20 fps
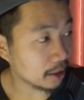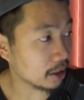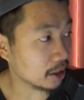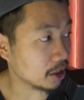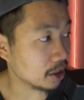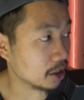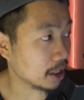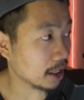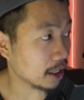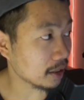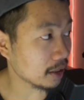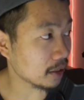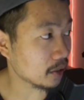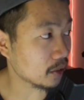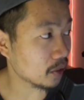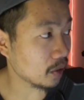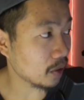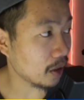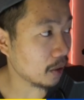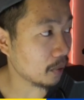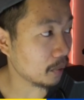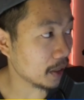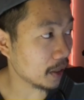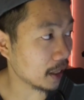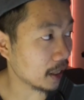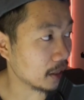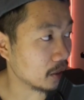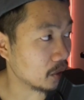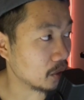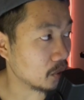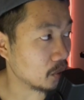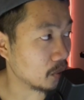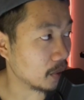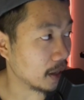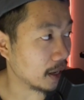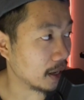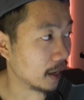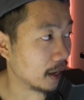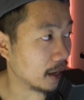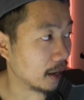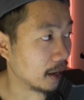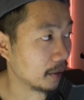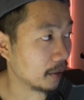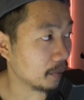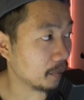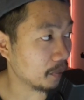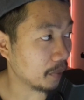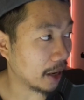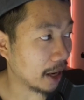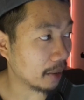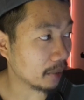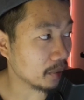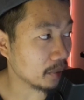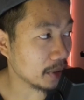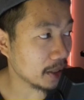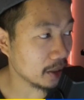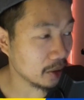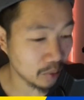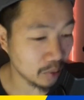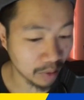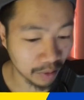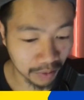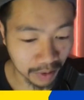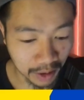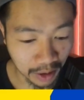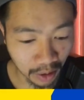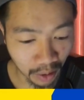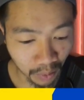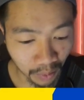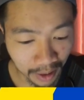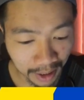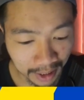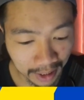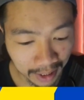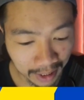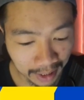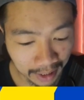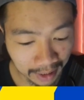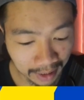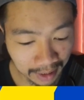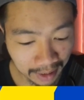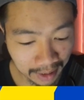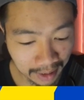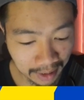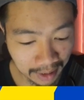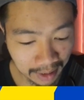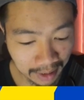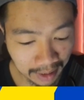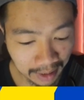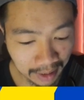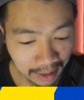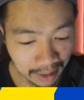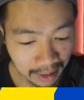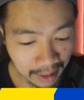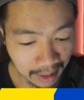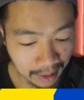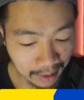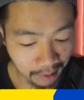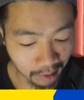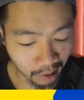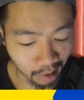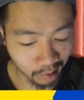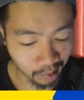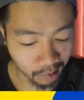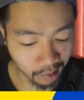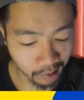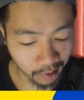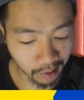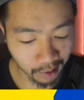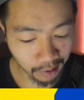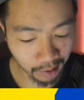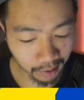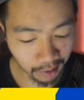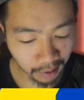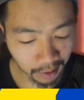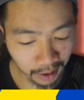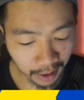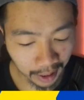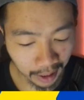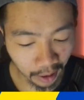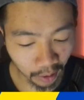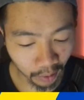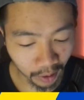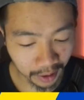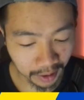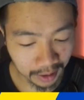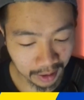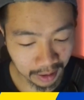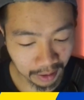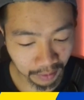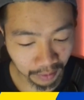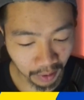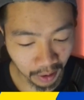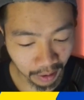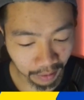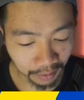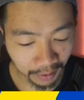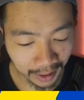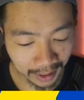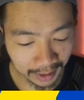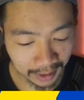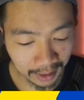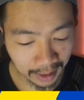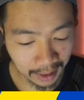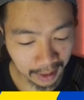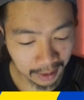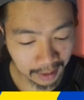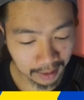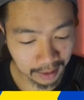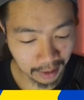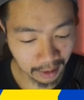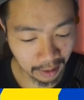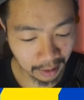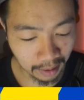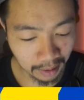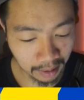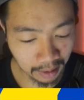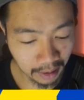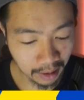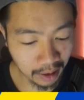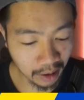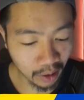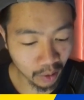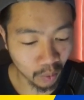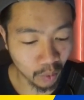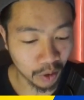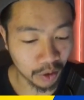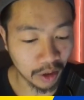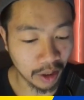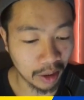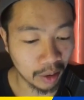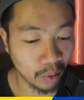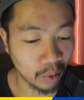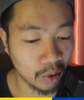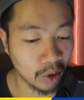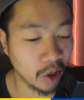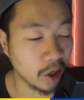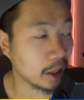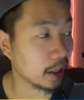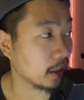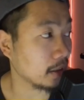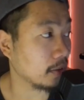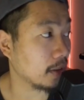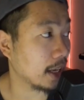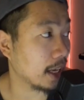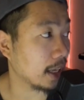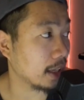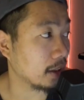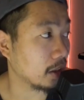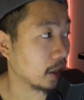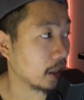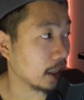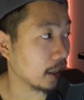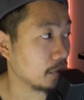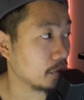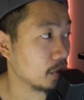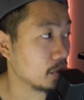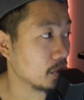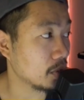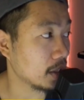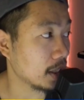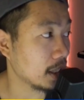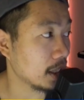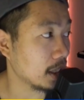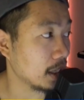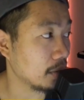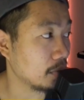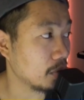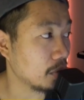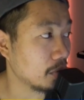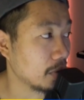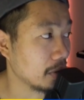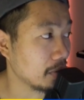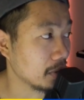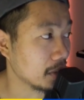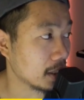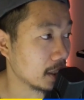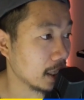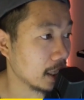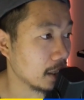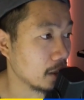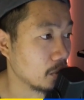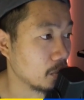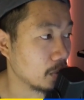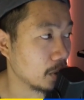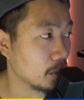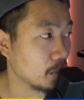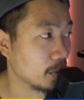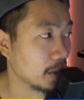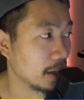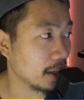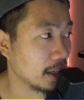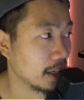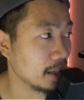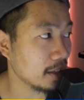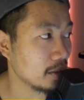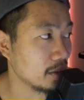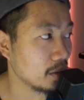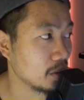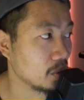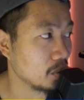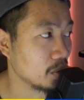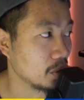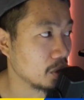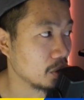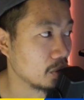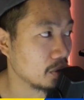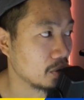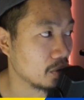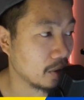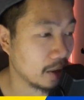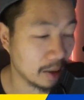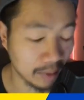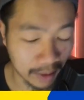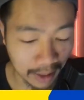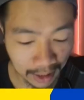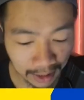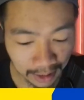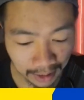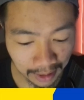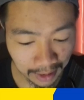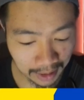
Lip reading: Just so that we can do, perhaps we can do a video one day on how to identify fake cards and what they look like and that. Like if you've ever seen a real one of these, you'll know straight away.